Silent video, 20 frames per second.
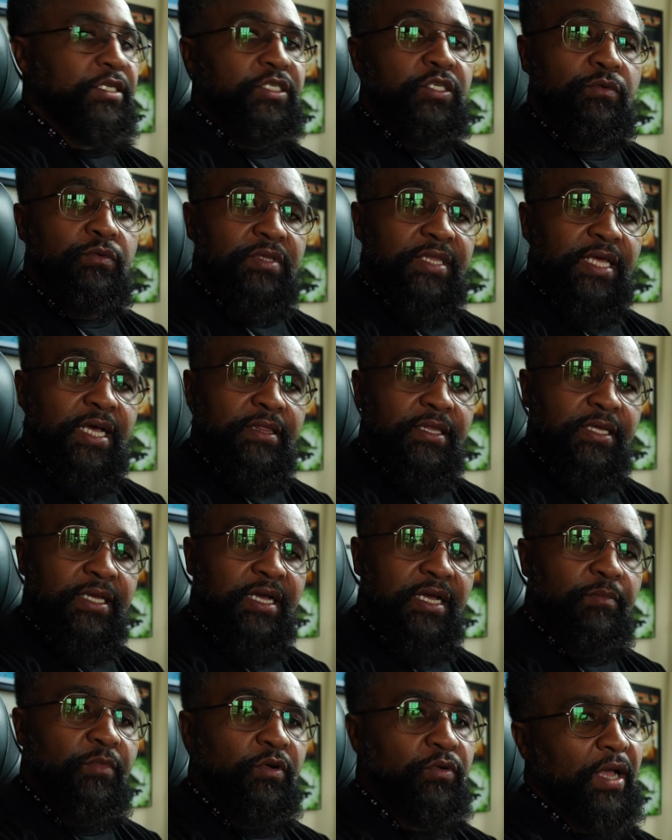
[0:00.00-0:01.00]
without the
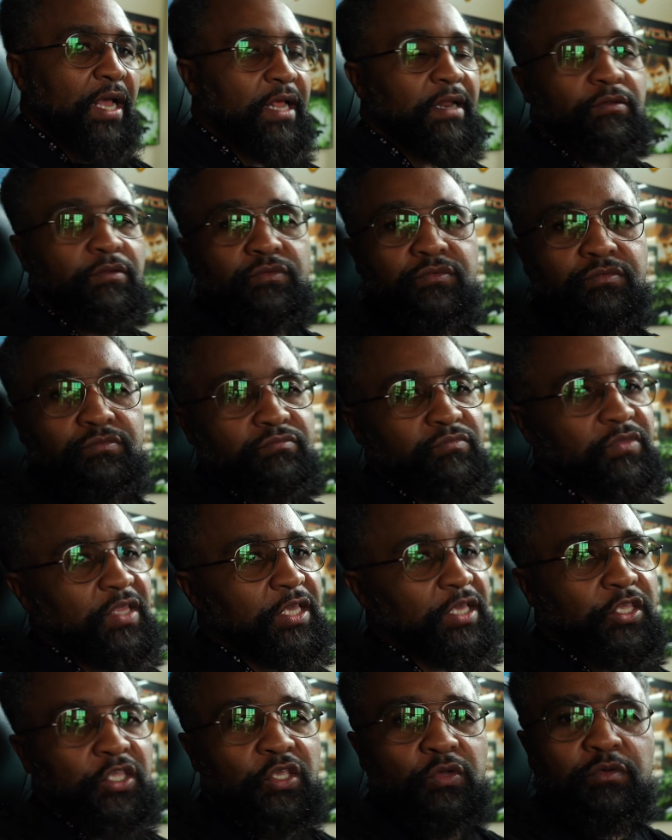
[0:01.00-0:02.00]
combo, I don't
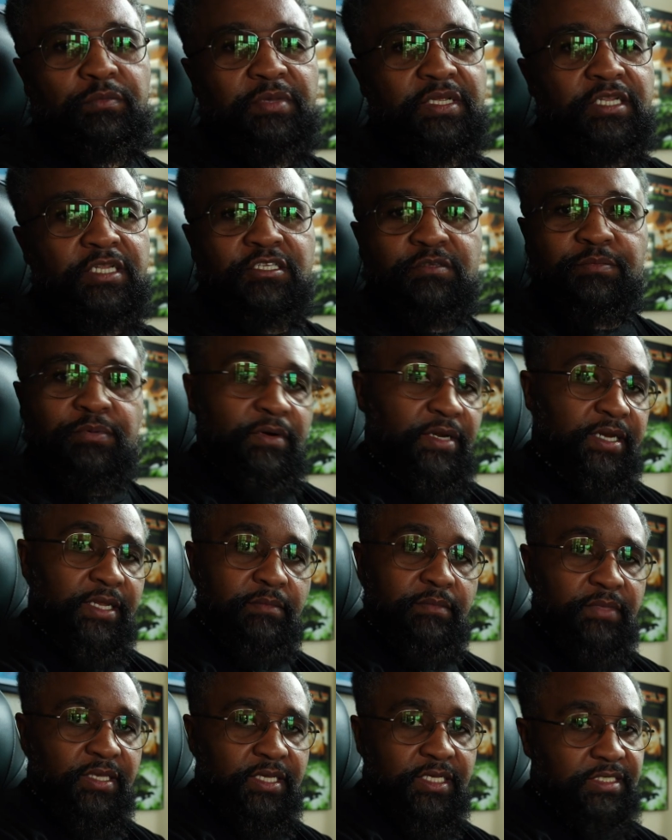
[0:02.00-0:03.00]
think you would be disappointed
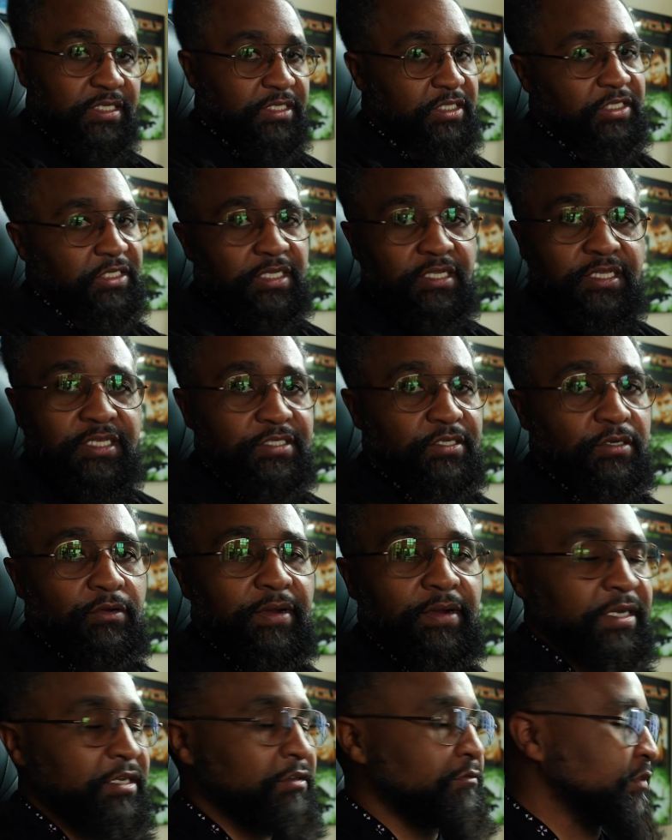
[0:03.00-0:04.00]
because it still is a
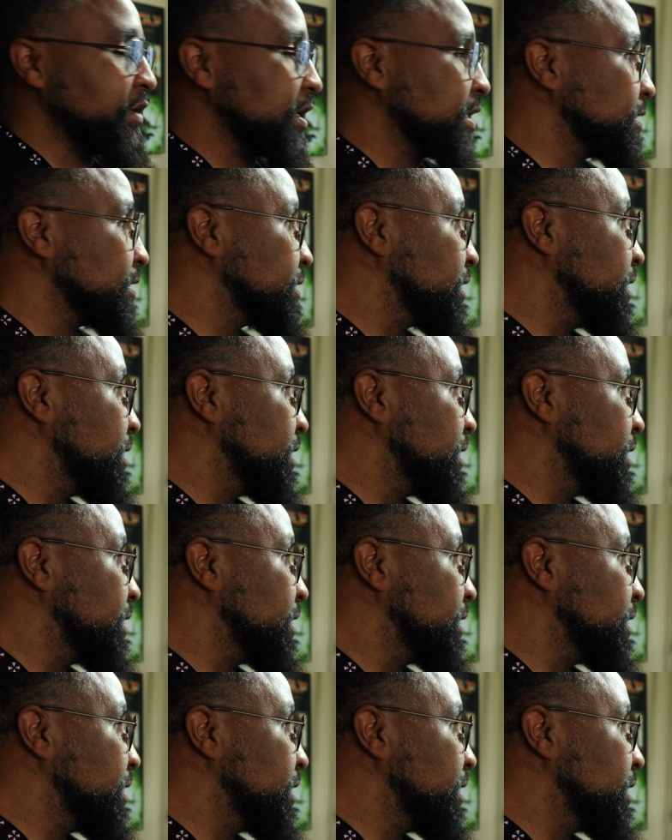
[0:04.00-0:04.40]
great device.